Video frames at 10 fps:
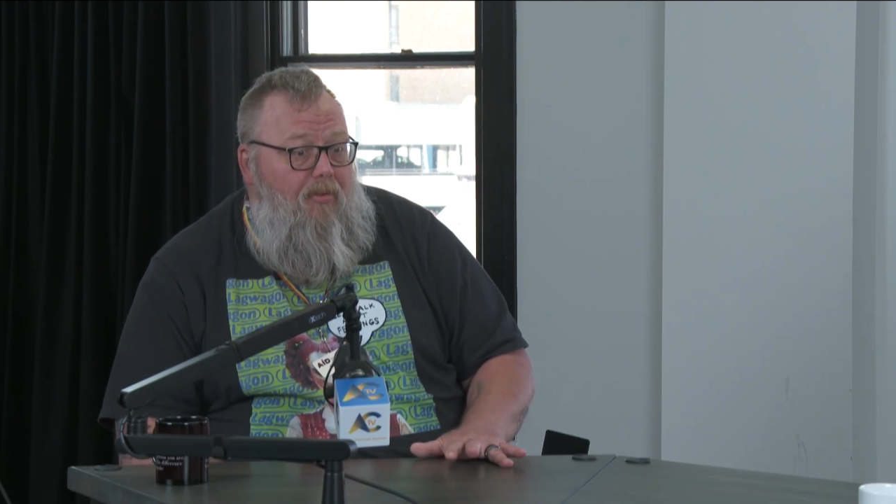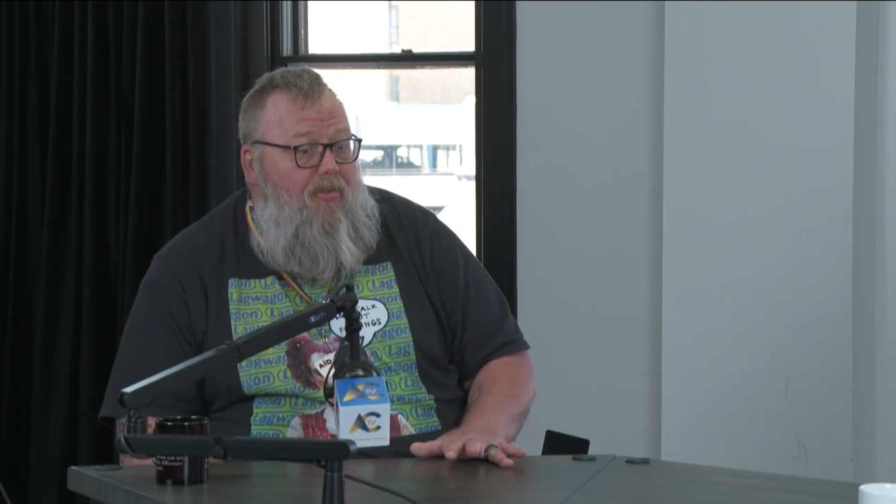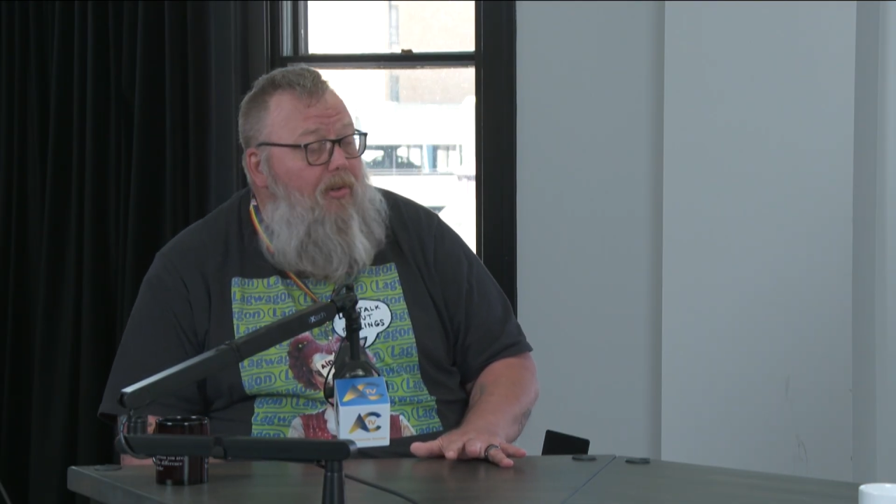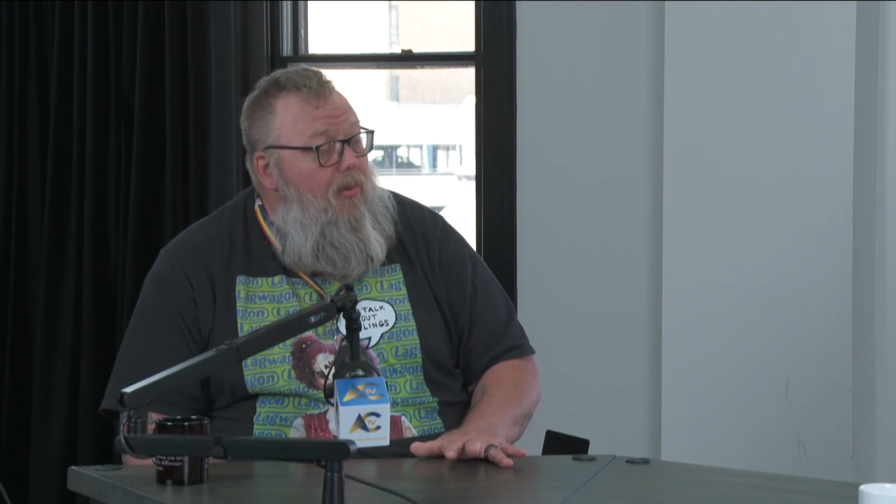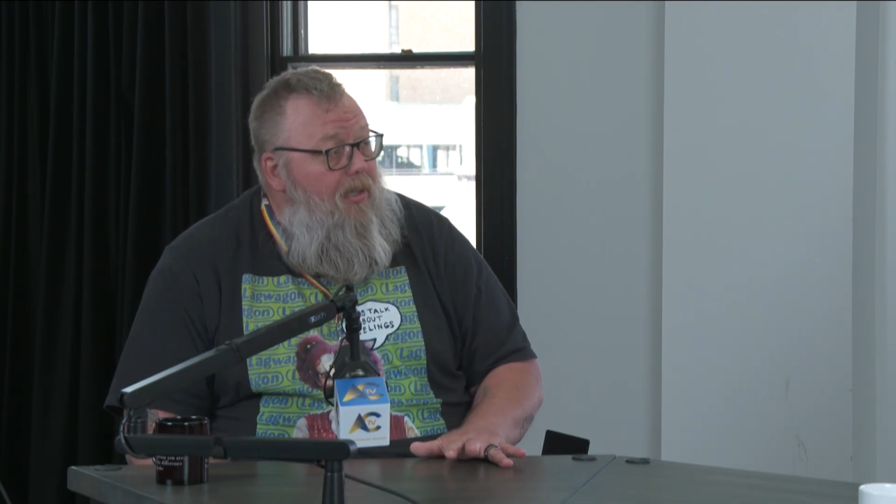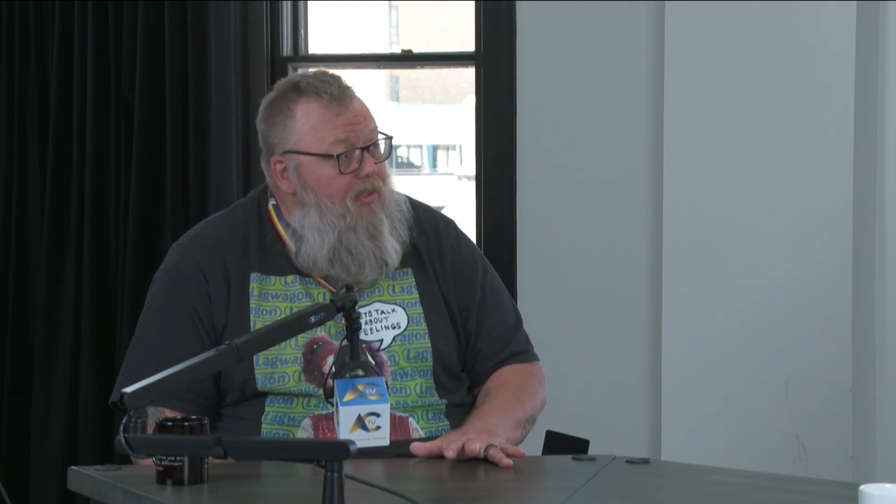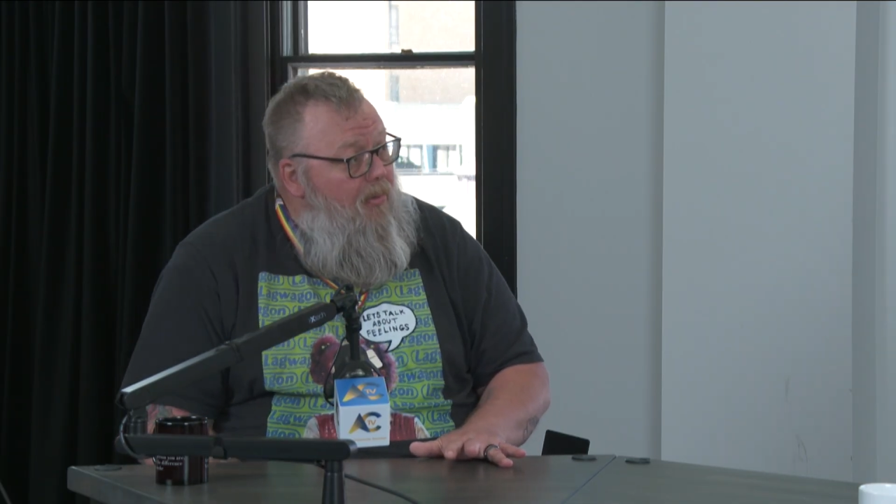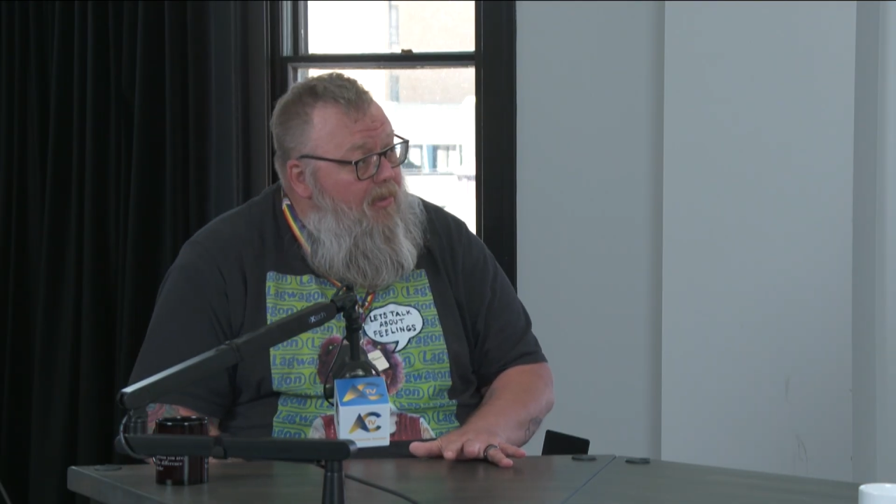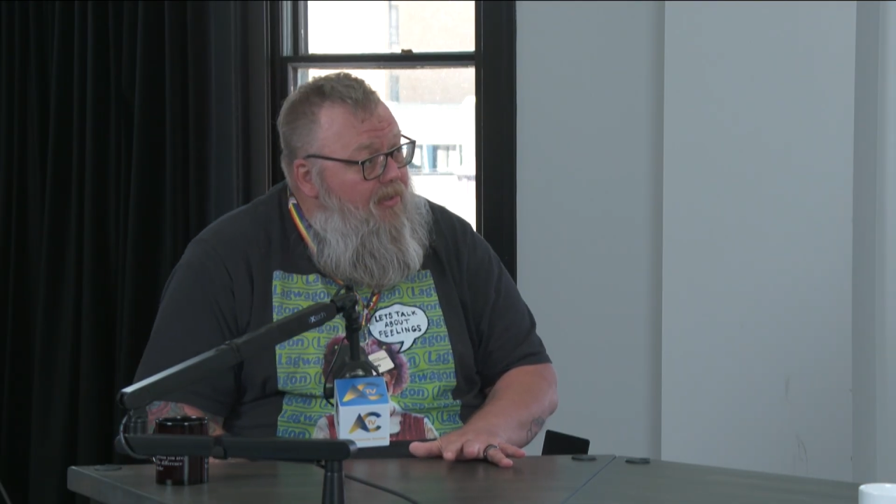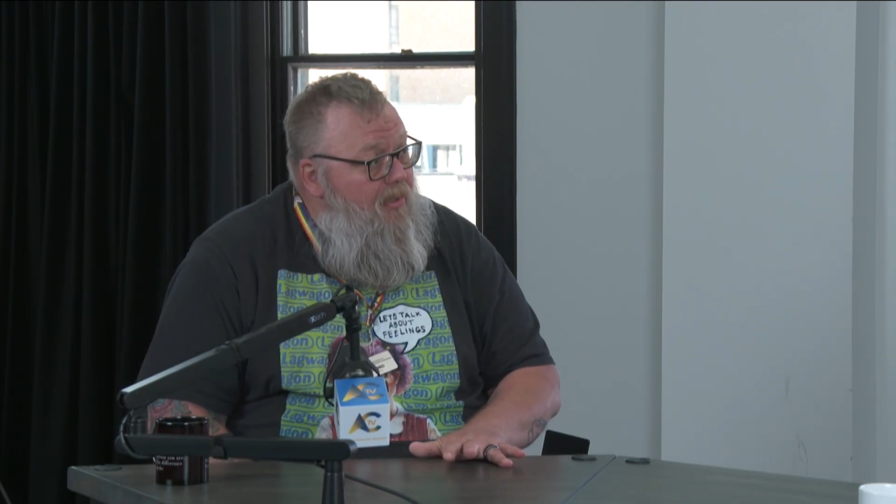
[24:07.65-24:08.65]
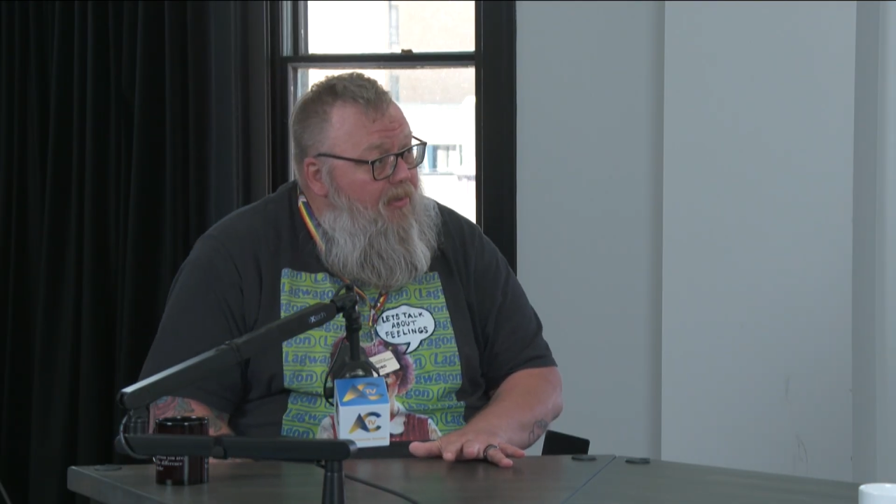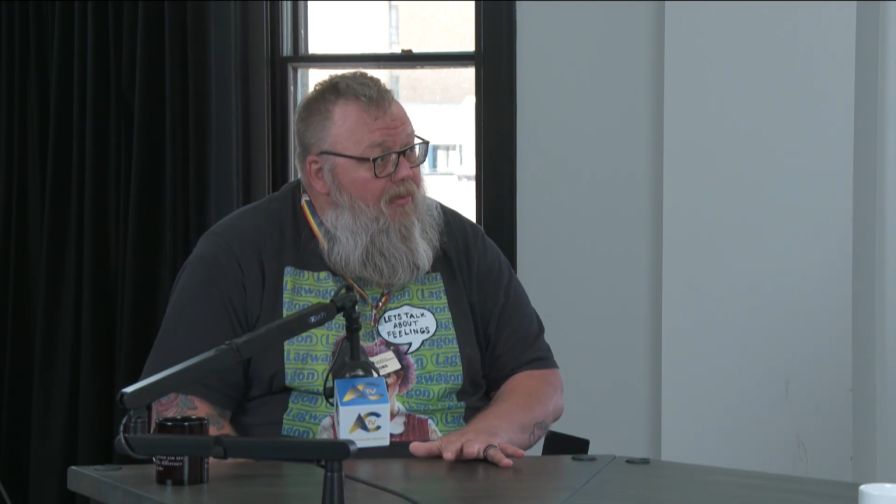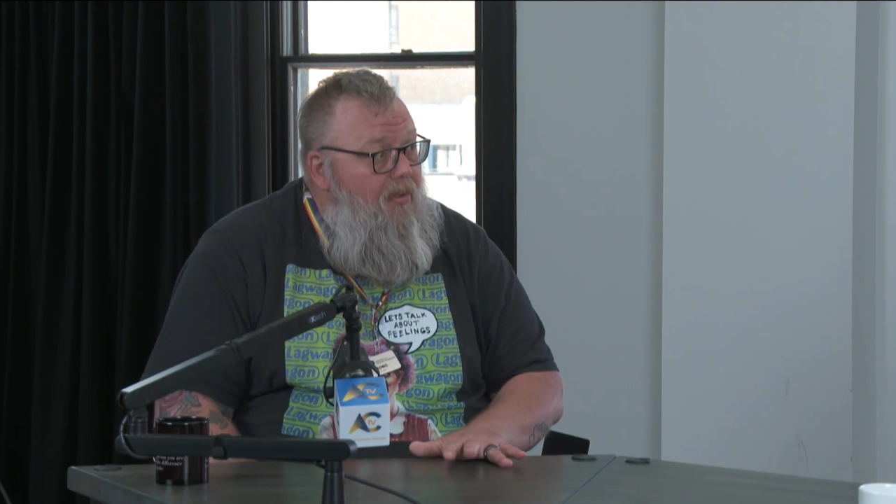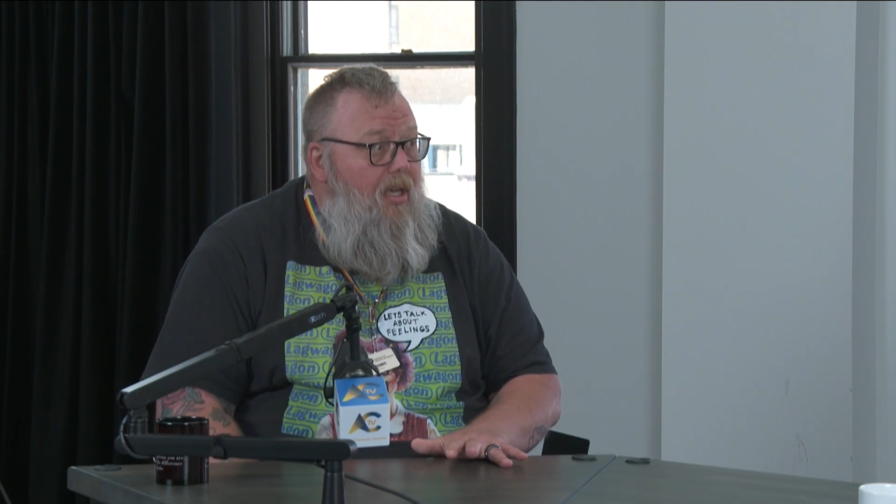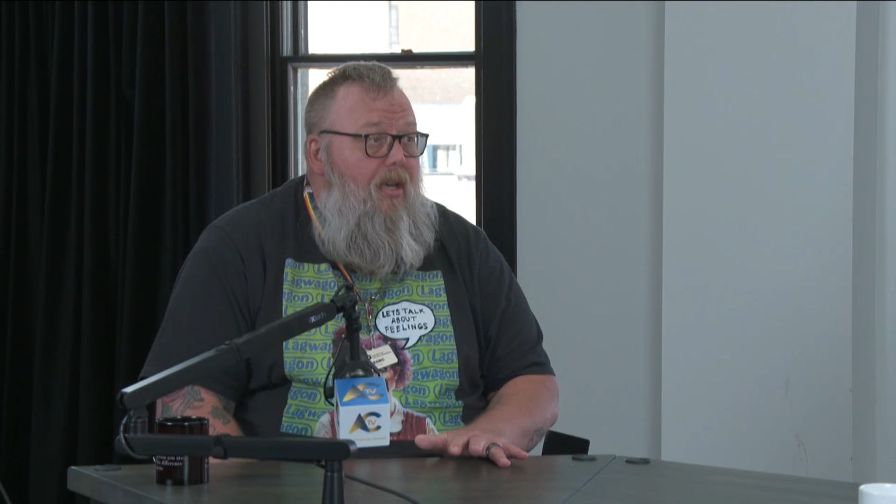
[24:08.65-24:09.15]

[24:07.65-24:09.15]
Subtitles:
food resources.